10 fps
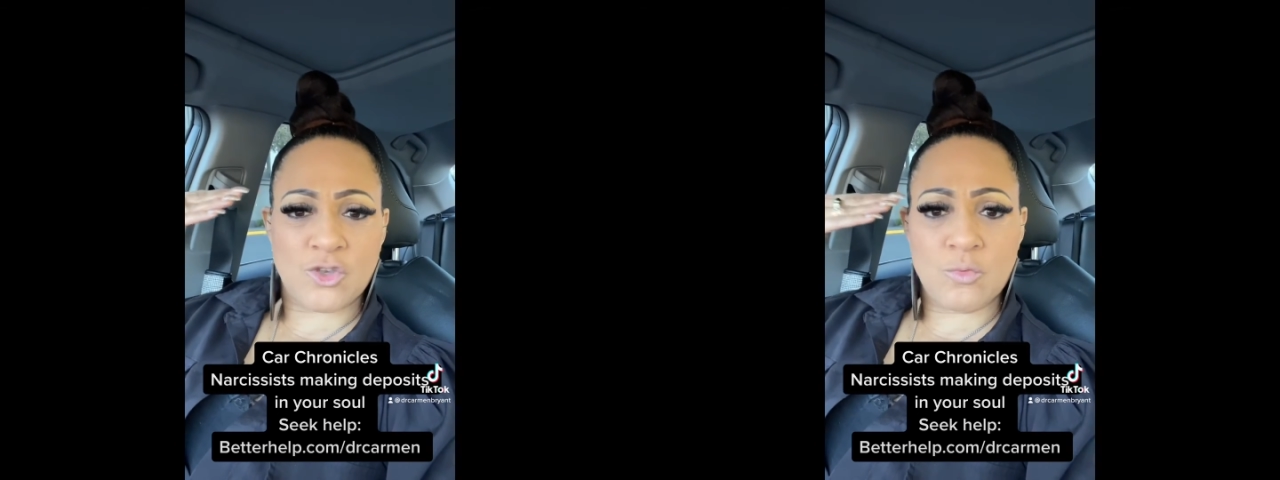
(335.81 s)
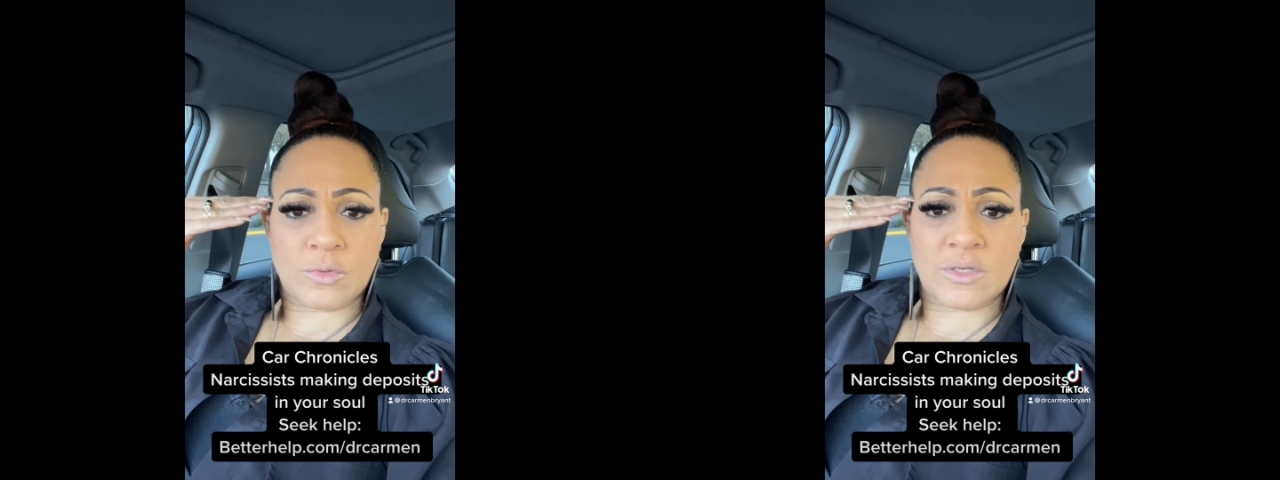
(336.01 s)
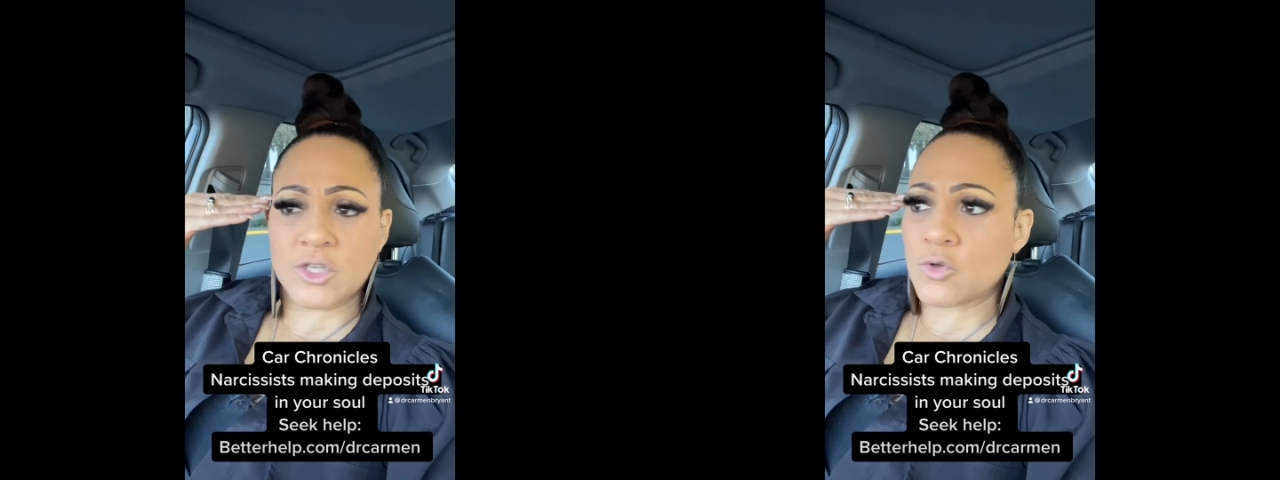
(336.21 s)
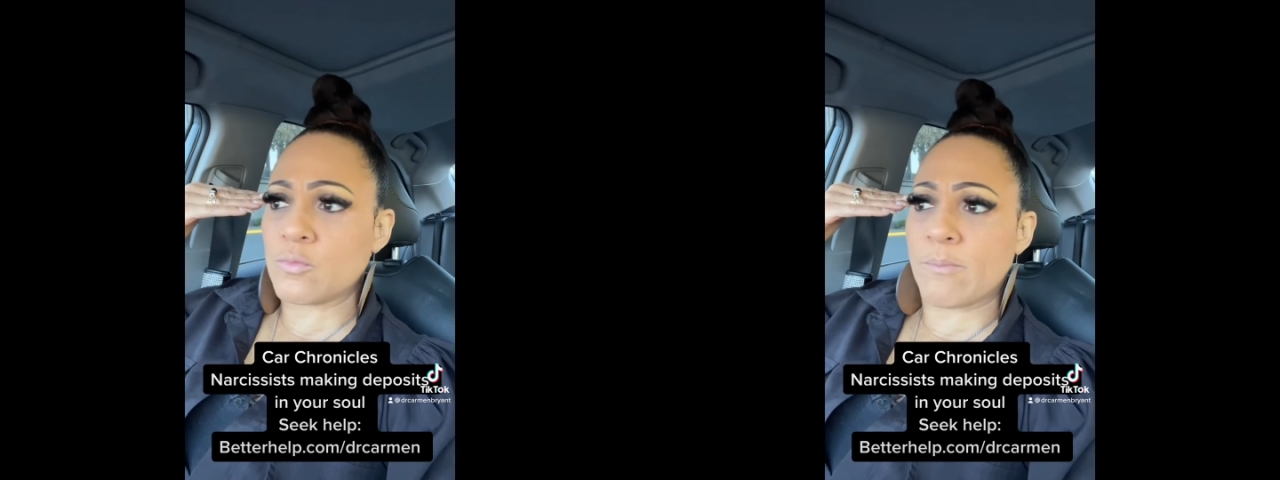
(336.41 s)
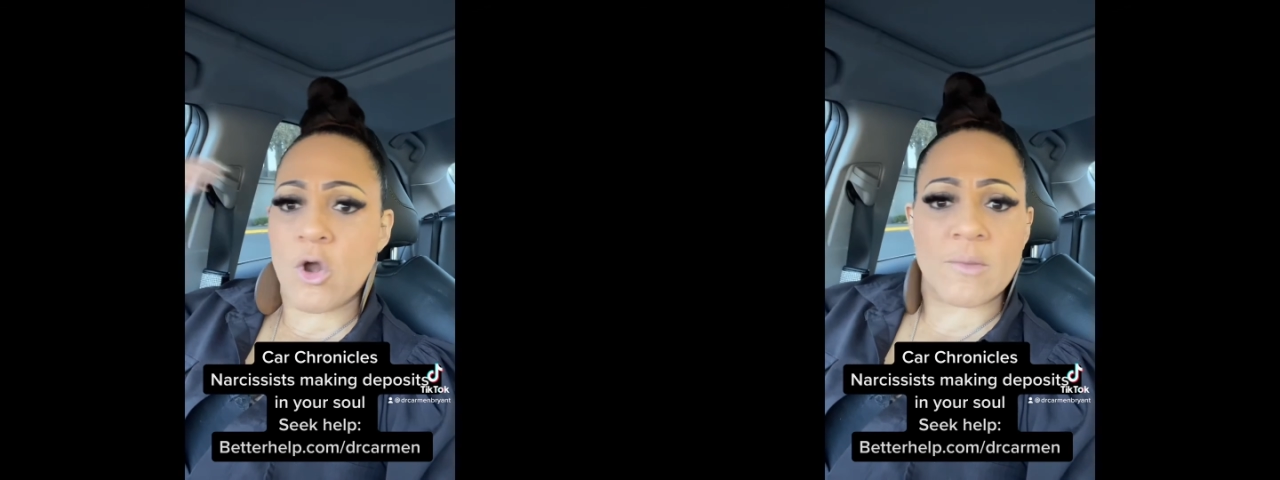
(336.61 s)
you, you
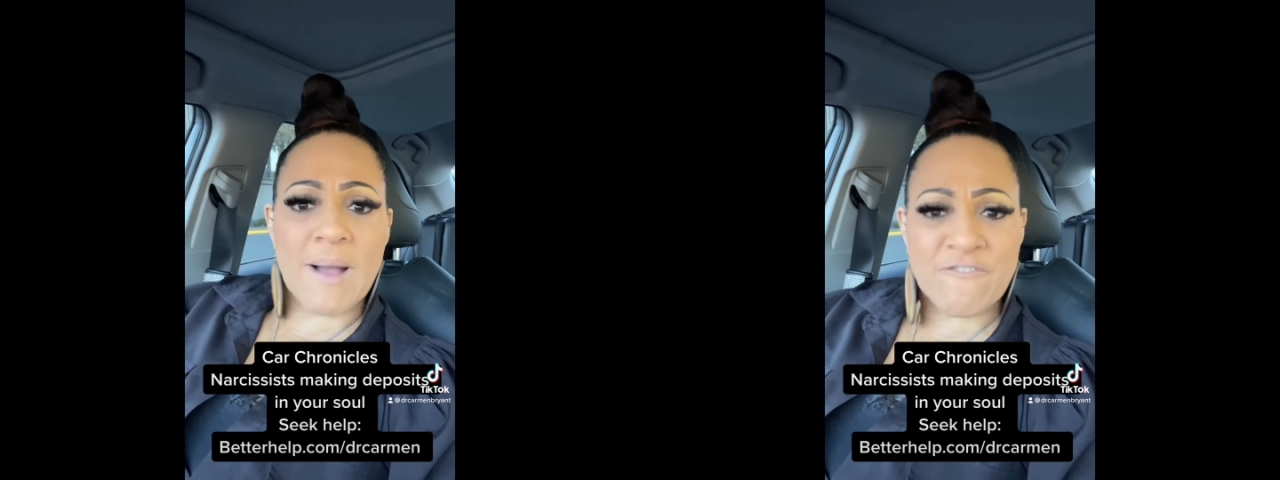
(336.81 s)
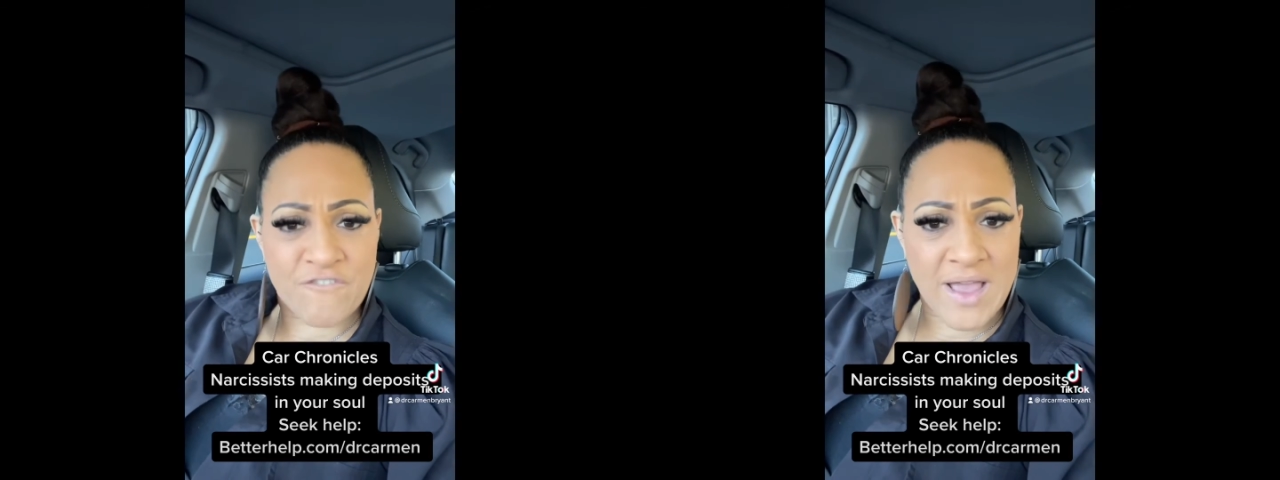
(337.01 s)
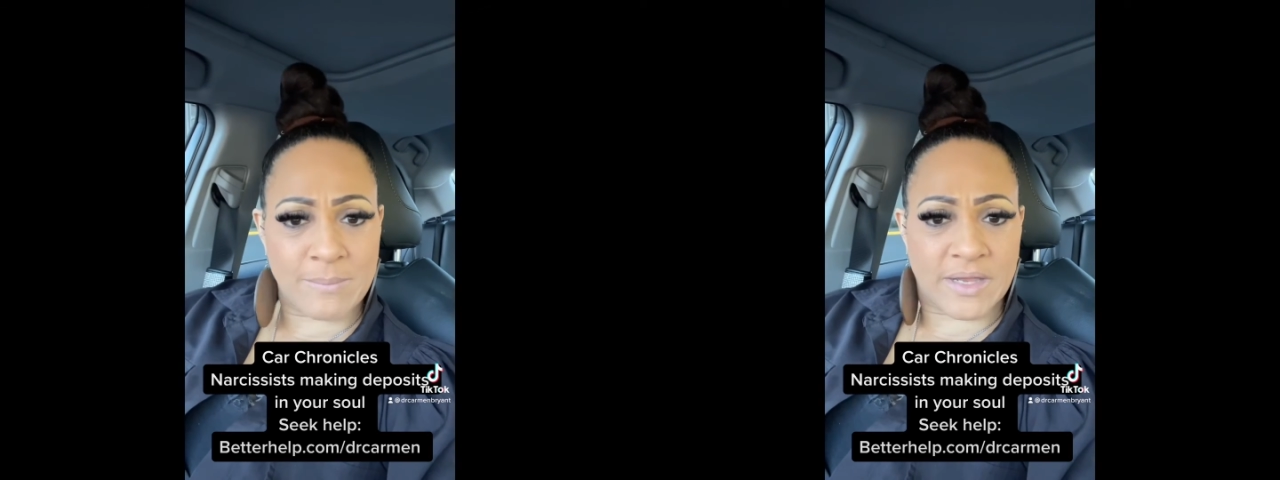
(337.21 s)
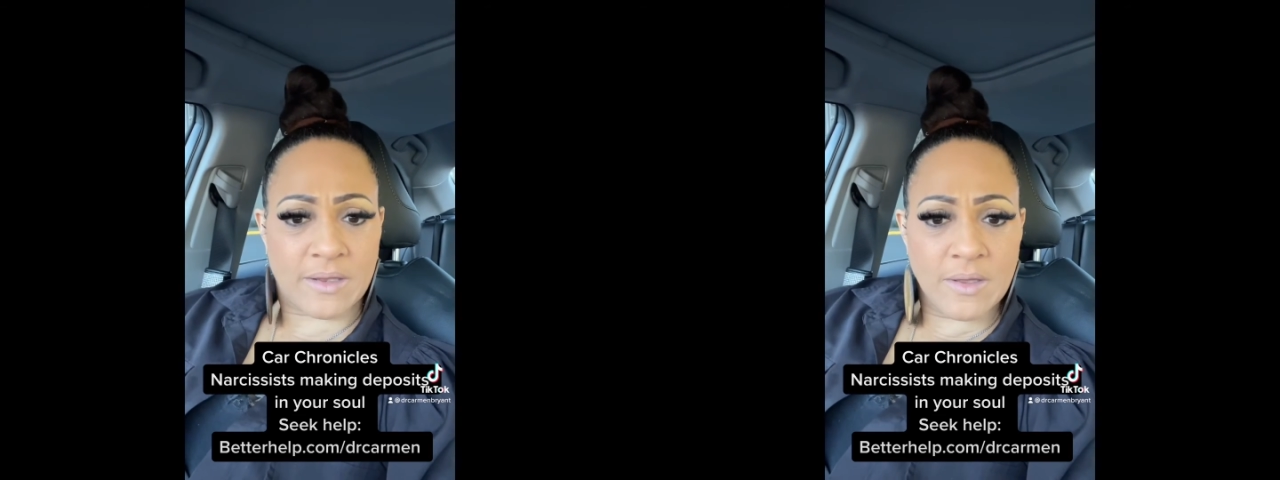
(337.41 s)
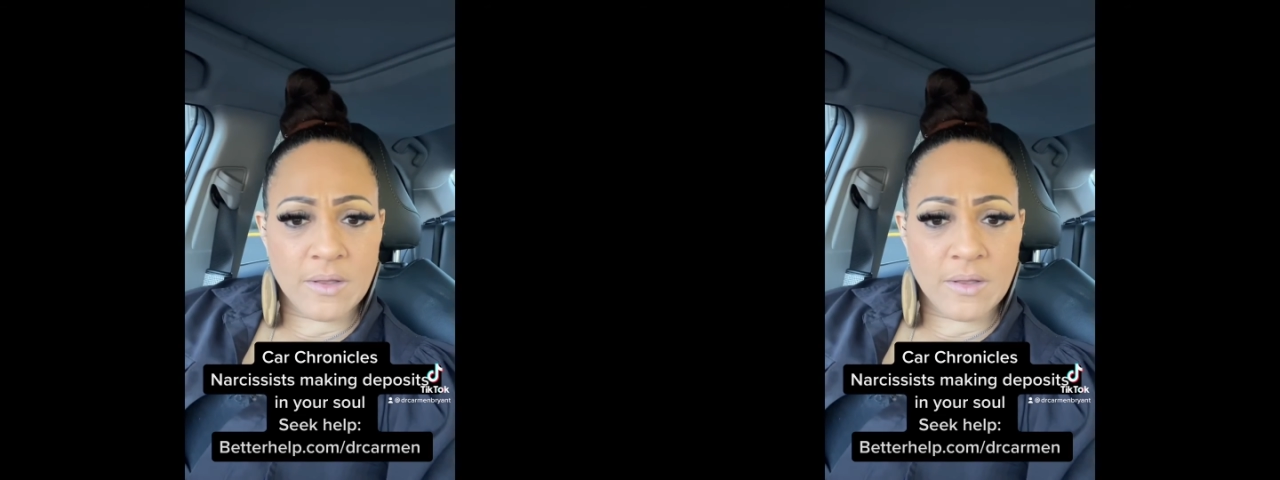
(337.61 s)
murdered my family?